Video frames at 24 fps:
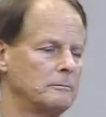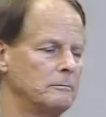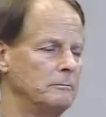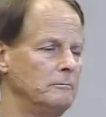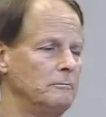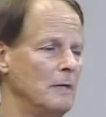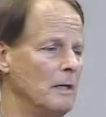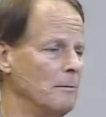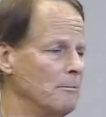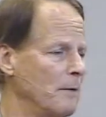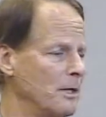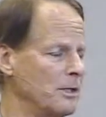
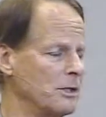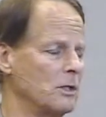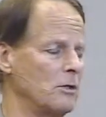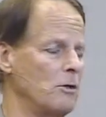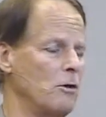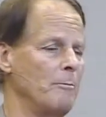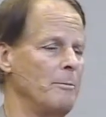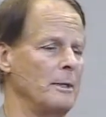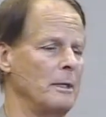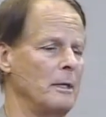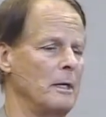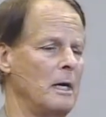it must
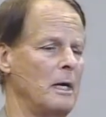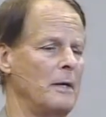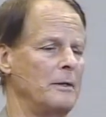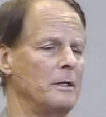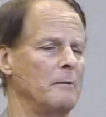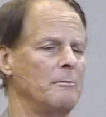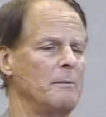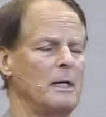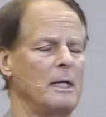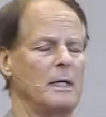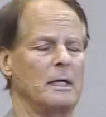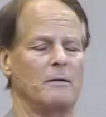go beyond the
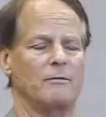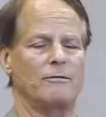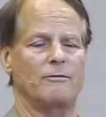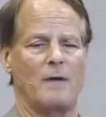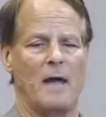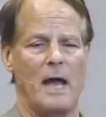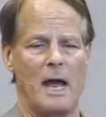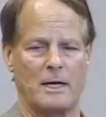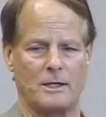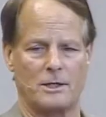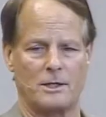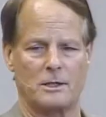meaning of
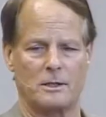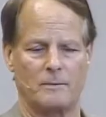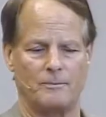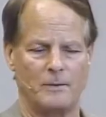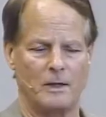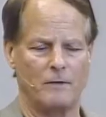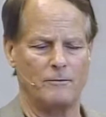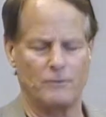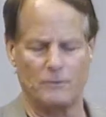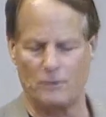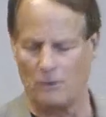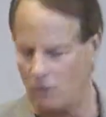facts.
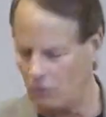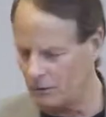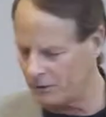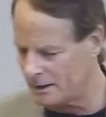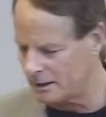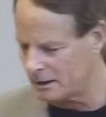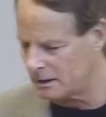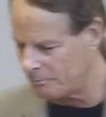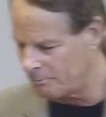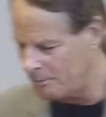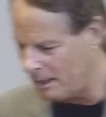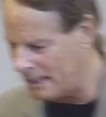If you're only
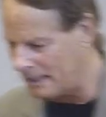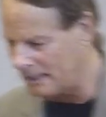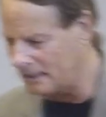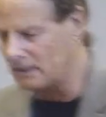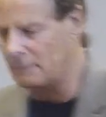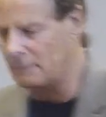debating the